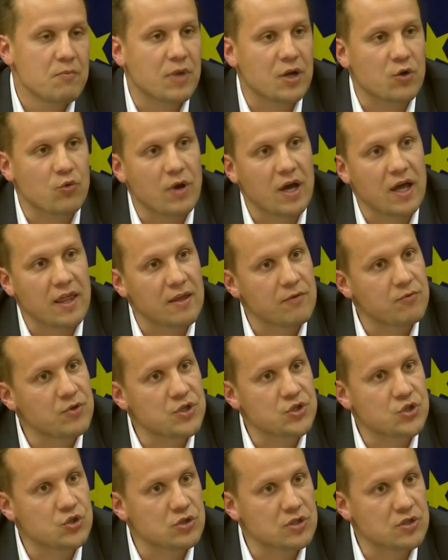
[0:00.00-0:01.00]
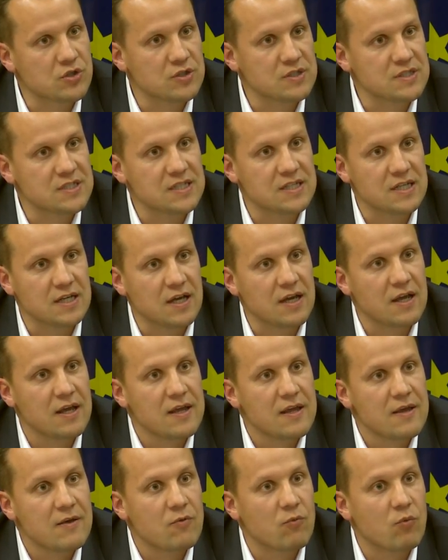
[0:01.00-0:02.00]
but rather we should consider
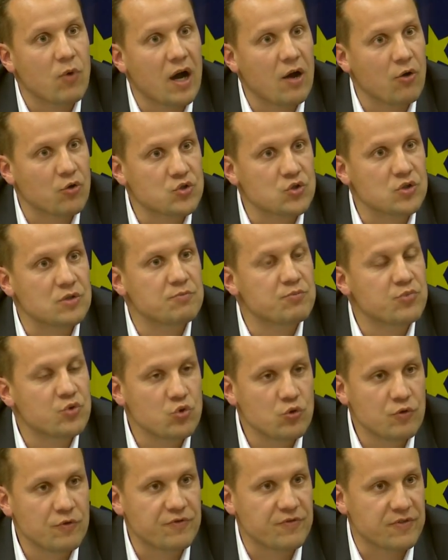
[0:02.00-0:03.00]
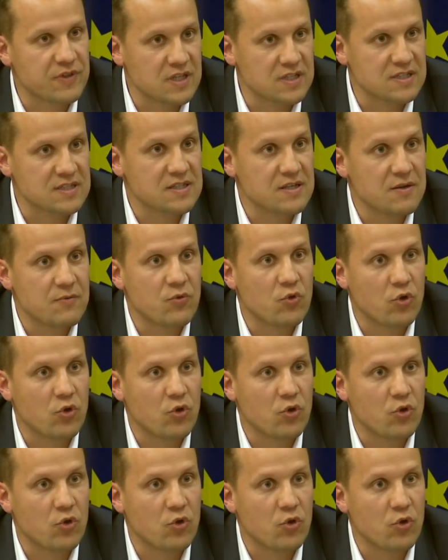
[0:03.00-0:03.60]
how to improve this